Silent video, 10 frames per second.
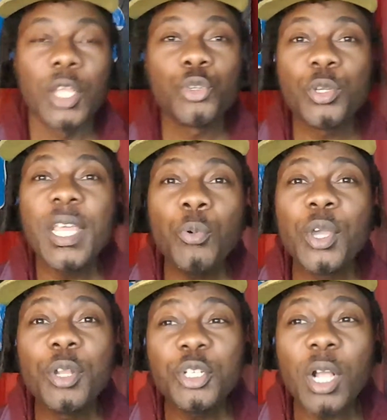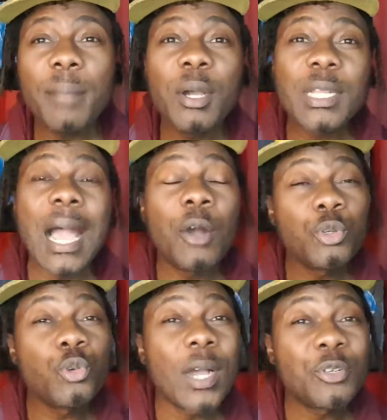Today we're going to talk about how
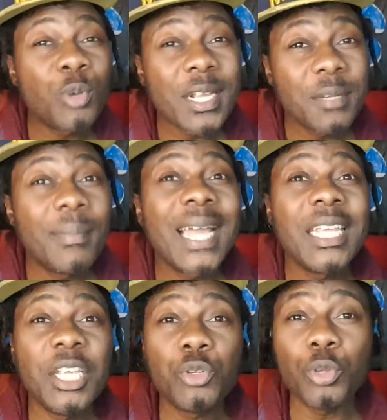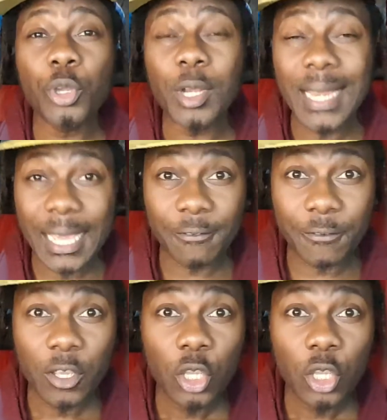to attract money into your life.